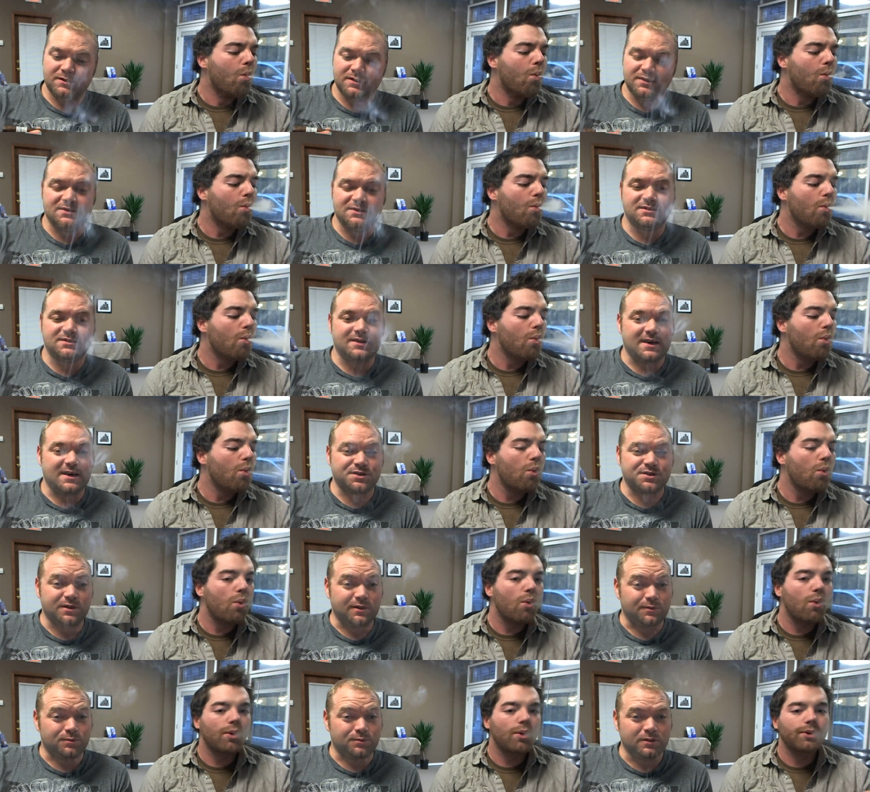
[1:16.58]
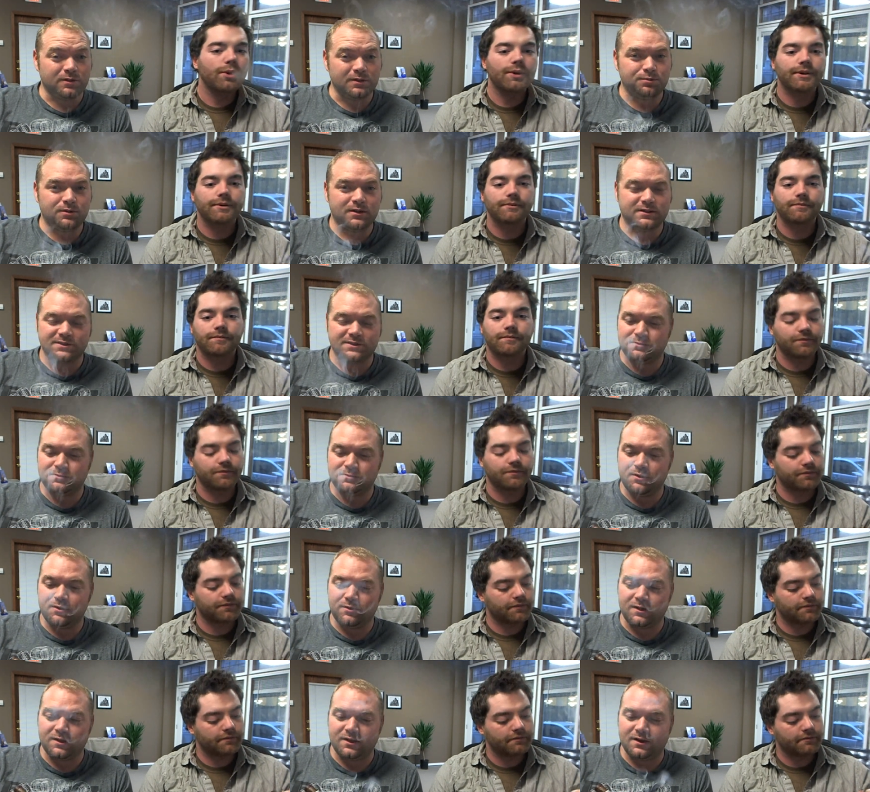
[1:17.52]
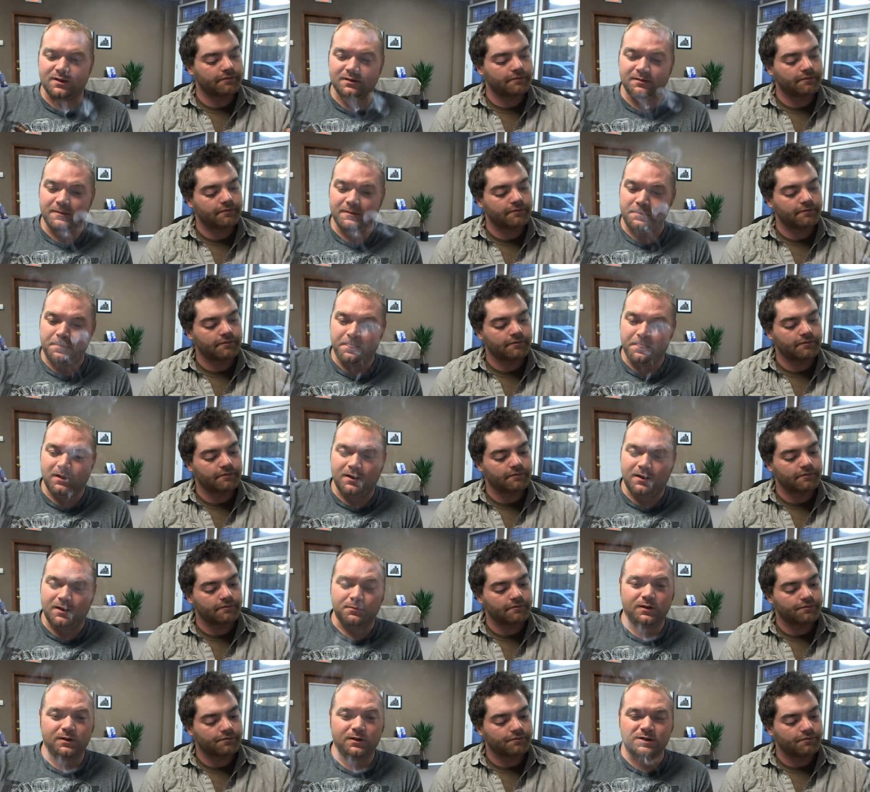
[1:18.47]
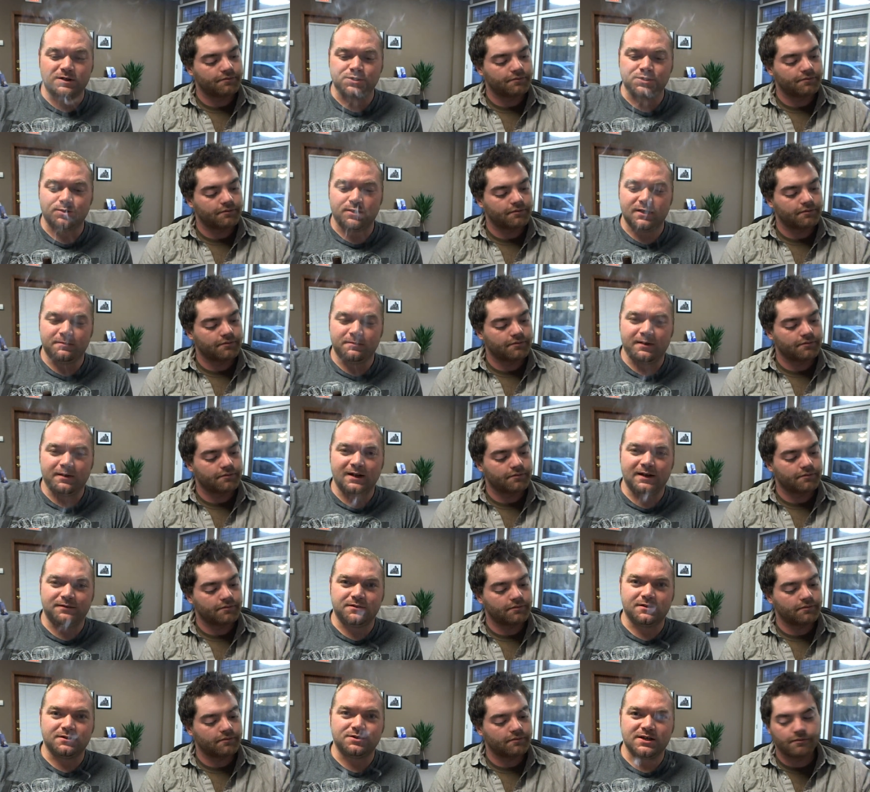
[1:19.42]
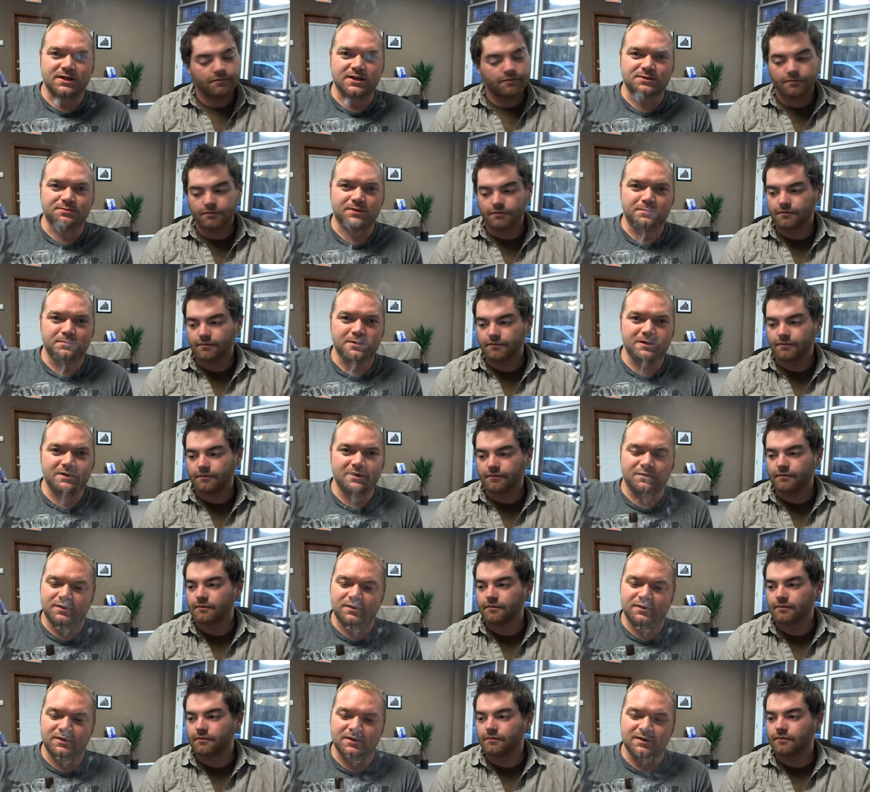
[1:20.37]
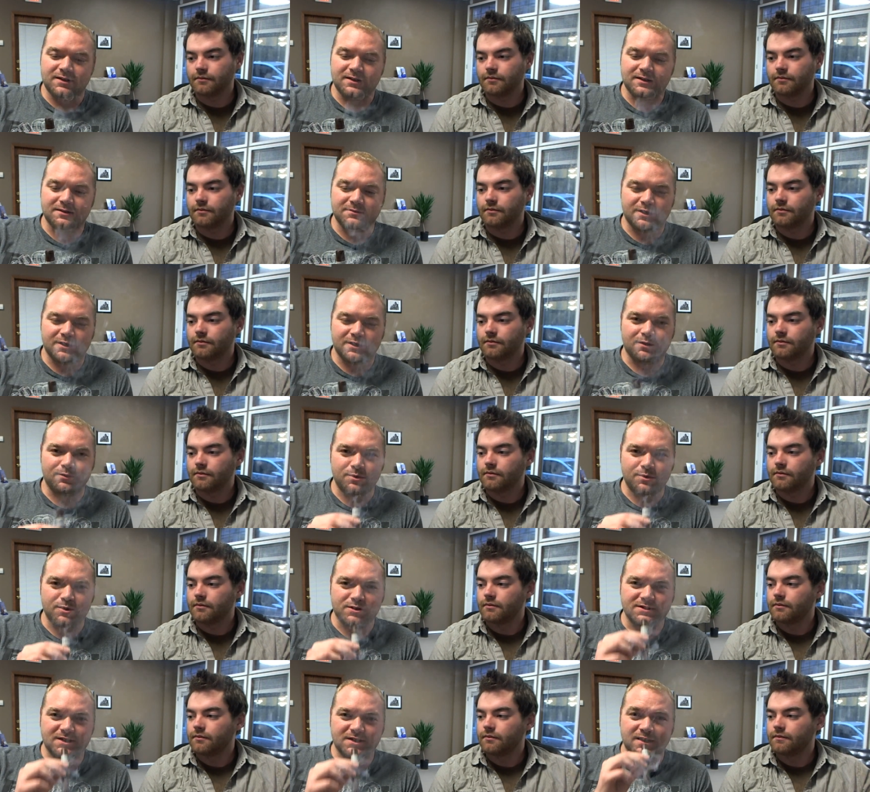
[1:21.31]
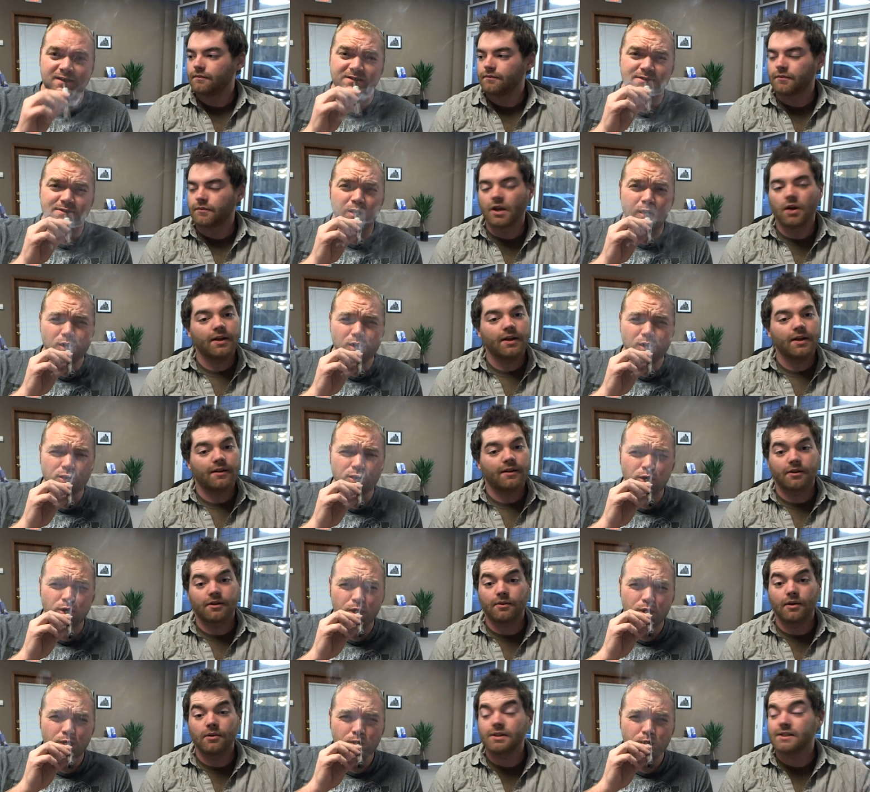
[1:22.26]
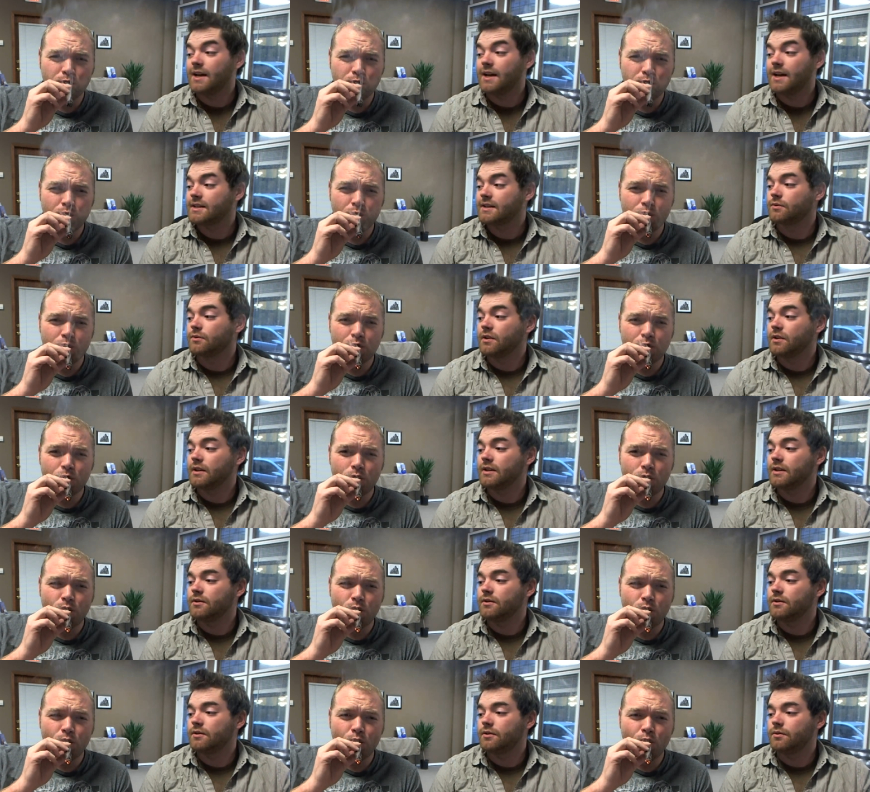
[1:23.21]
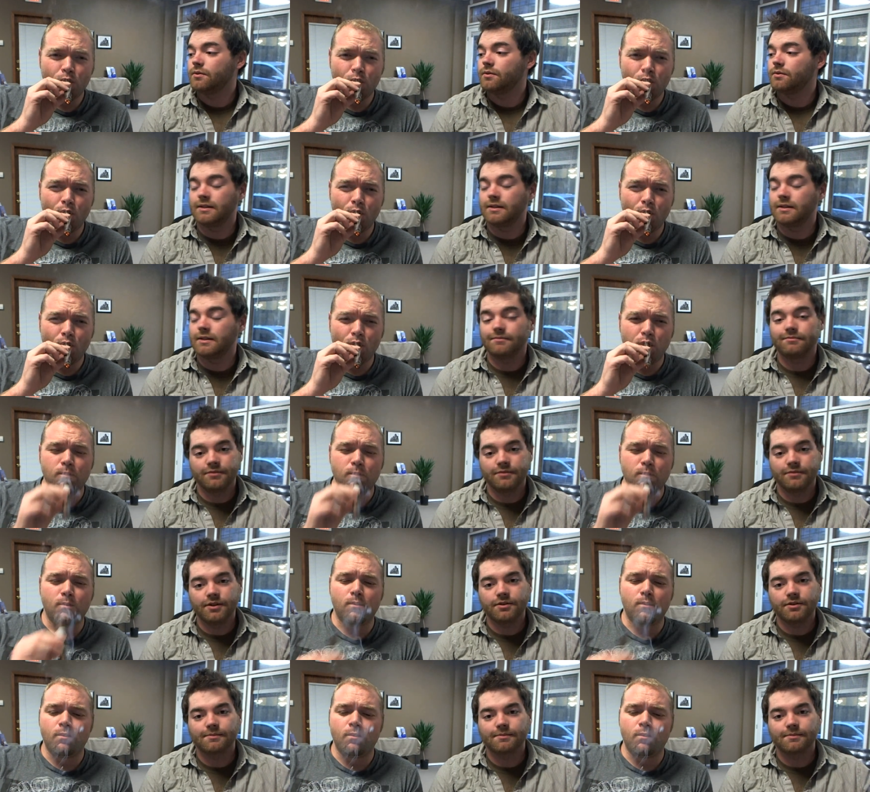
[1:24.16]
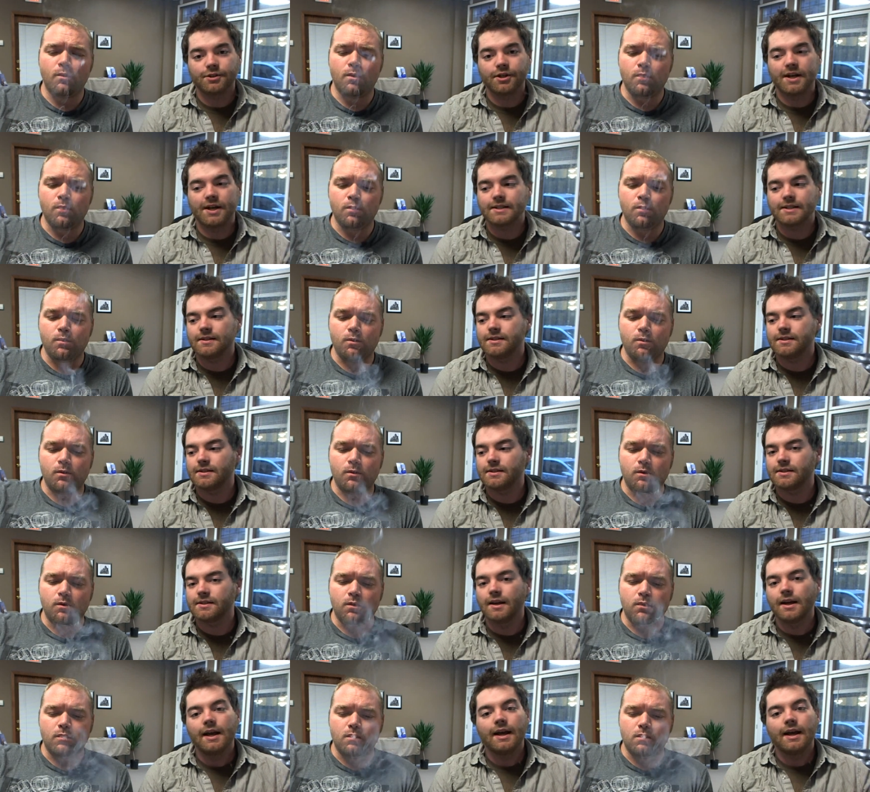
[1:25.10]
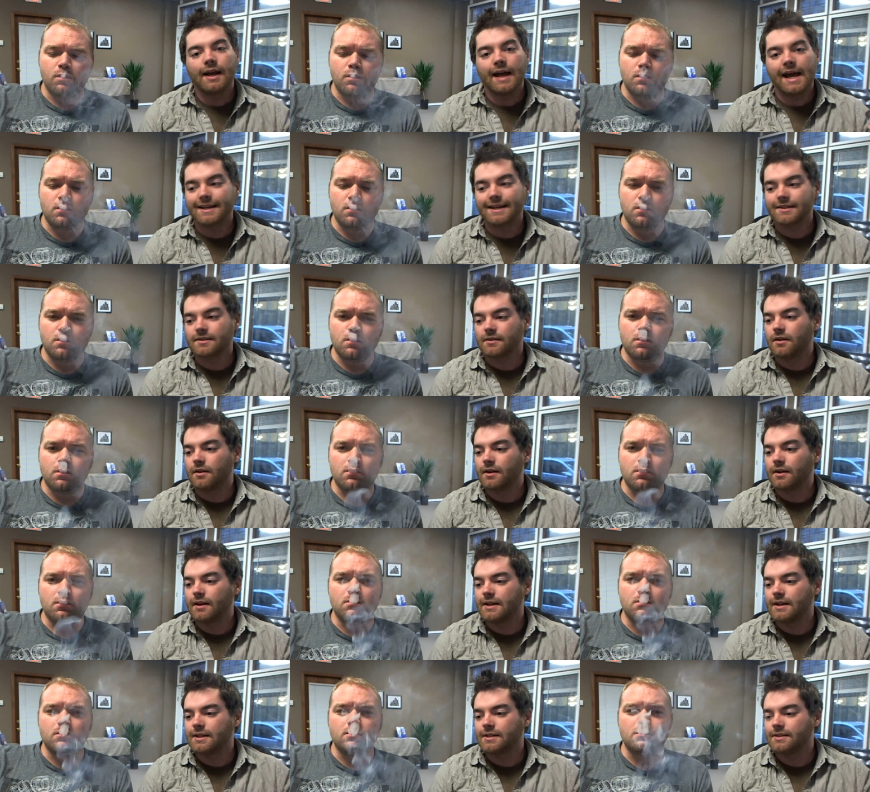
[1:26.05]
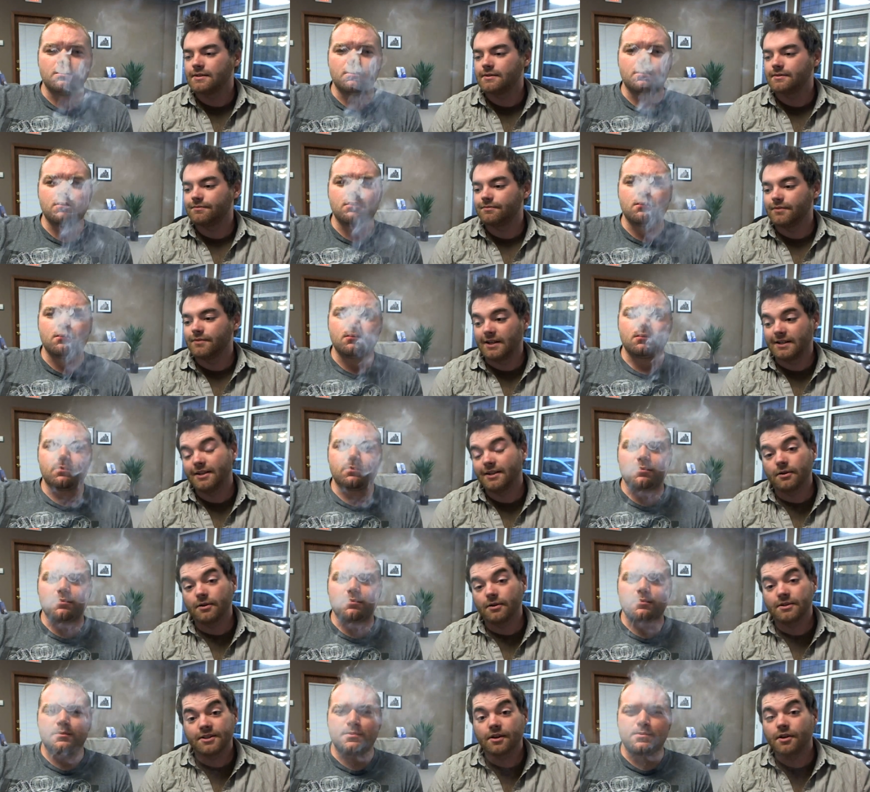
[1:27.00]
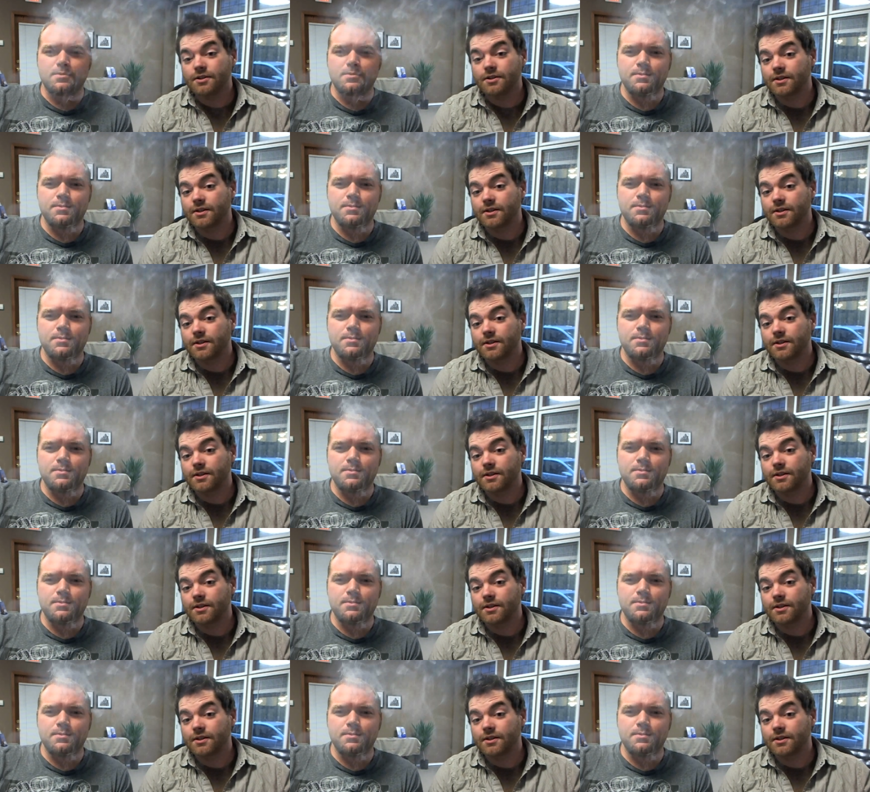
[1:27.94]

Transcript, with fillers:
Speaker 1: this is actually a really pleasant smoke. Uh, I'm really enjoying it. Might have to change my opinion of the uh, the Corona size.
Speaker 2: Oh yeah, the Corona size can really do you some justice, as long as it, you know it's a good